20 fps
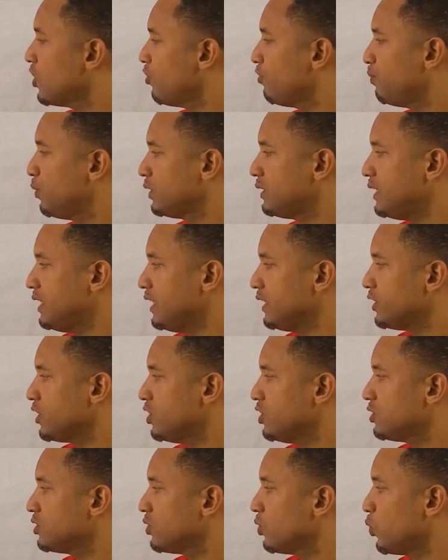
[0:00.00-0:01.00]
of
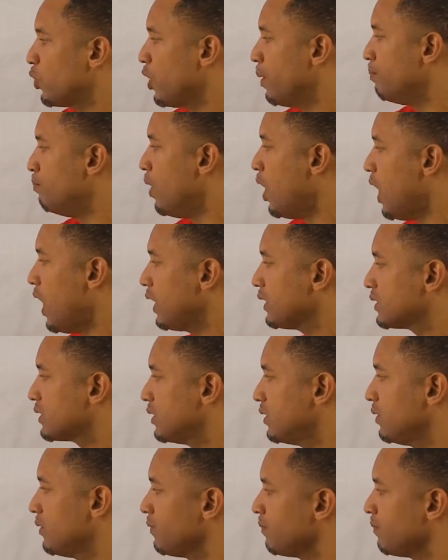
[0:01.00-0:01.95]
potatoes were bought.